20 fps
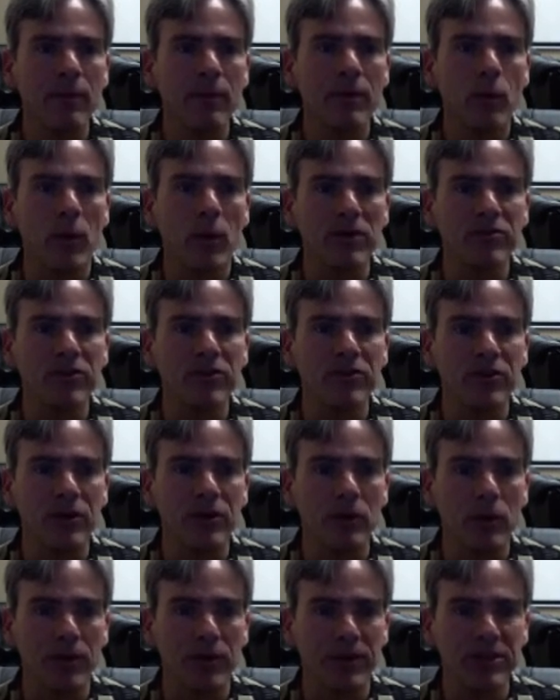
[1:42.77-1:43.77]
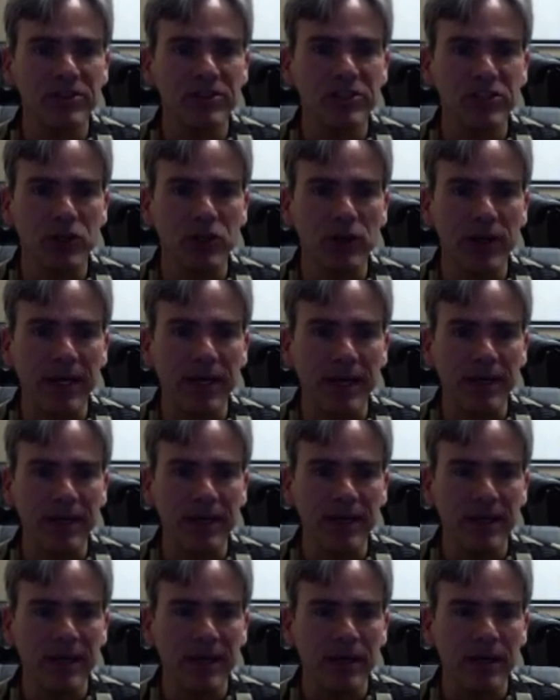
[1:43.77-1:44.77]
And then what we want to do on this
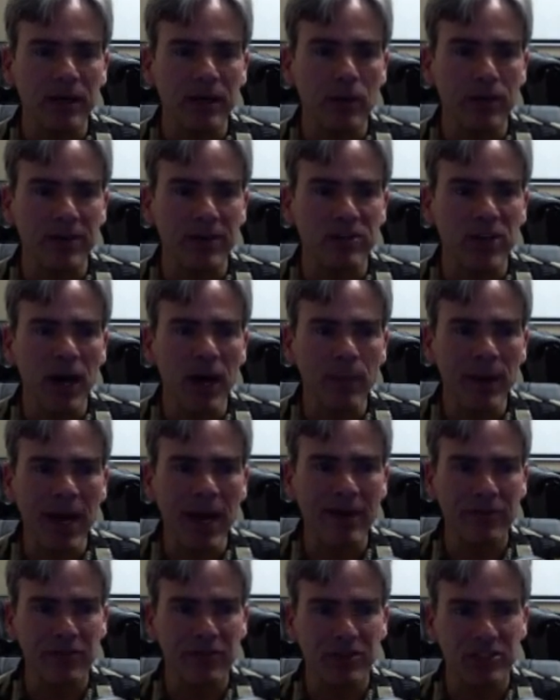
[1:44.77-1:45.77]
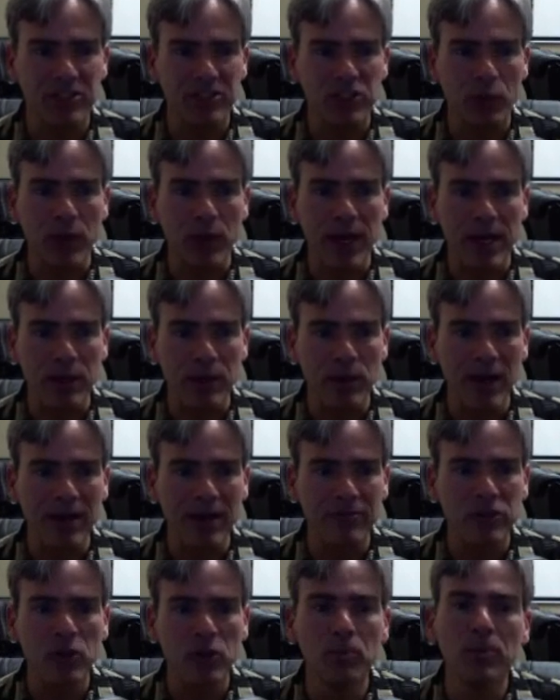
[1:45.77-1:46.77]
screen, on the top half of this
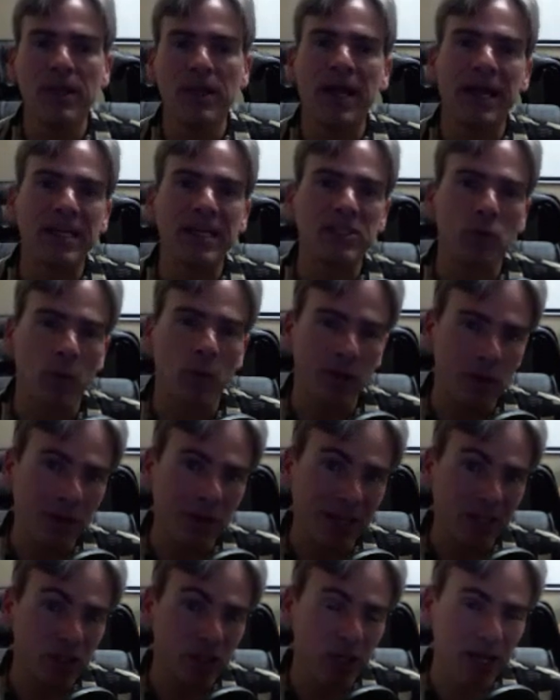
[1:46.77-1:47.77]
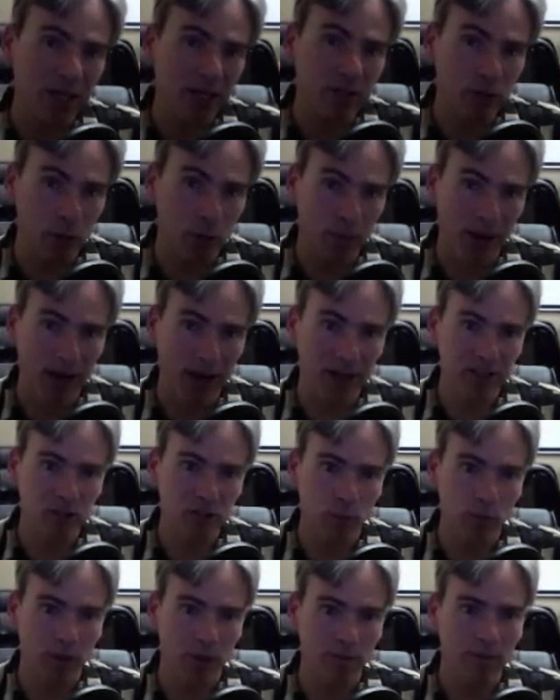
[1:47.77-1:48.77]
screen, you have two blanks where you can change your
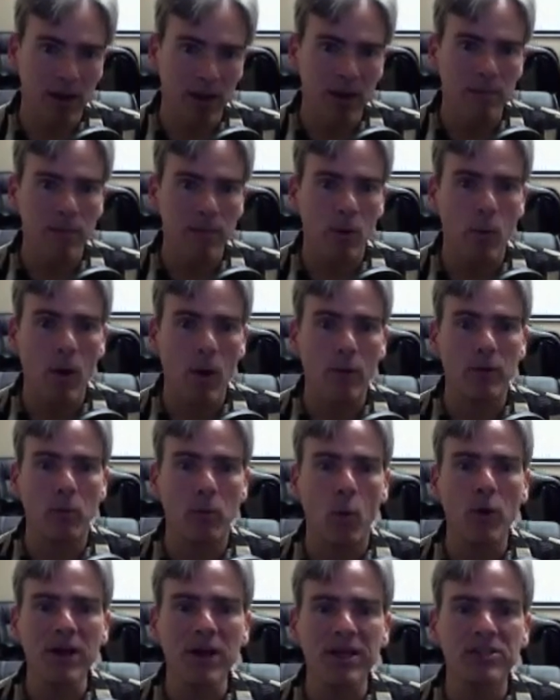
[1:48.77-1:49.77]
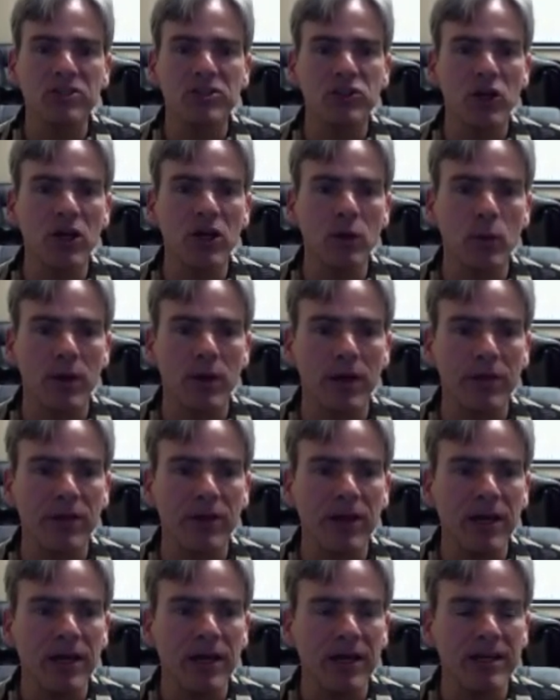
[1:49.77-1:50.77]
password. But what we're more concerned
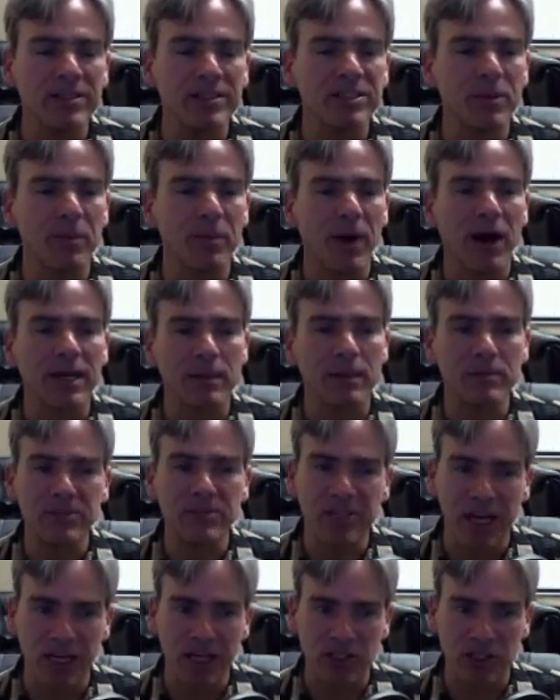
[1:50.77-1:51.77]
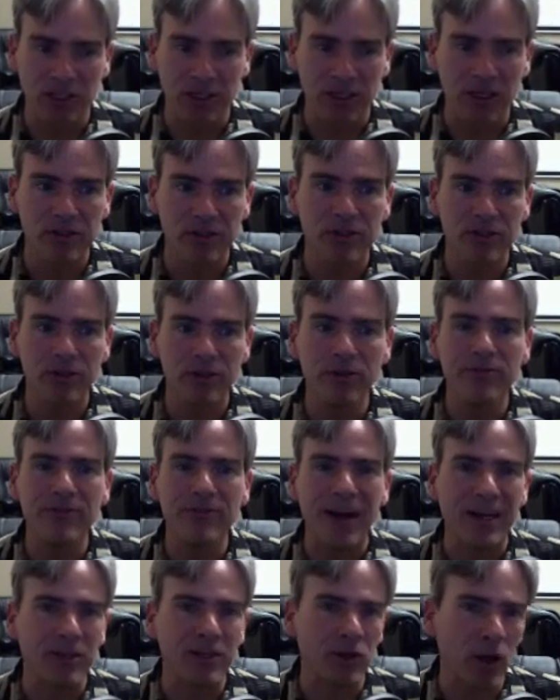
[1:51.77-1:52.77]
with is the bottom section,
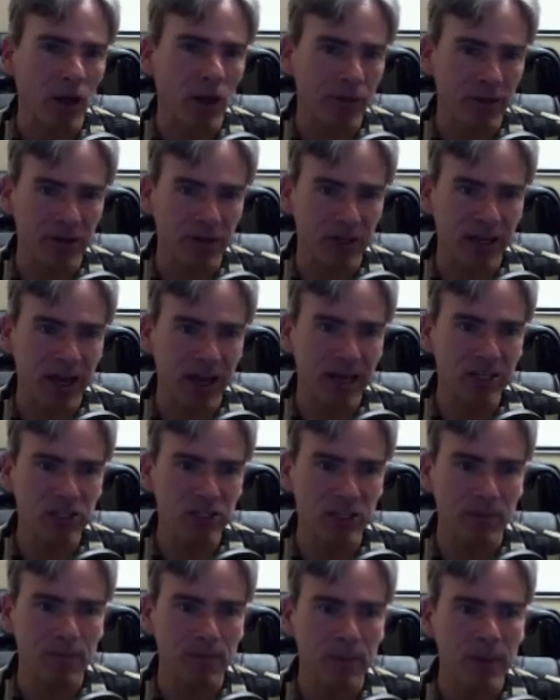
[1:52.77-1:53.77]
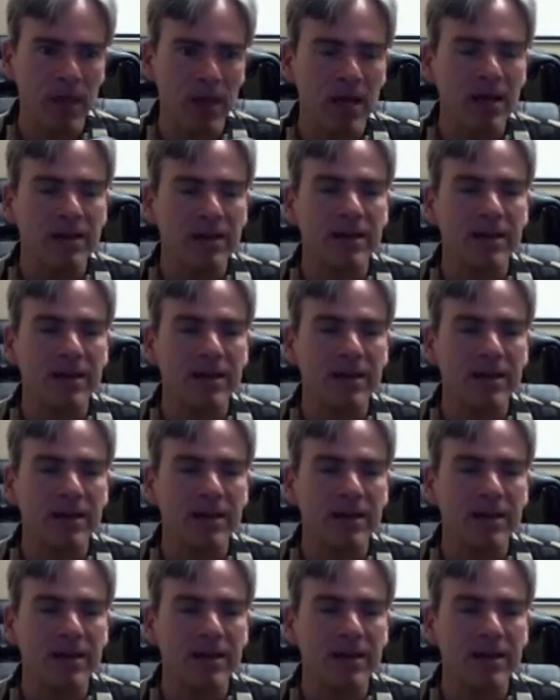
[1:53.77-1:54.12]
two-factor authentication.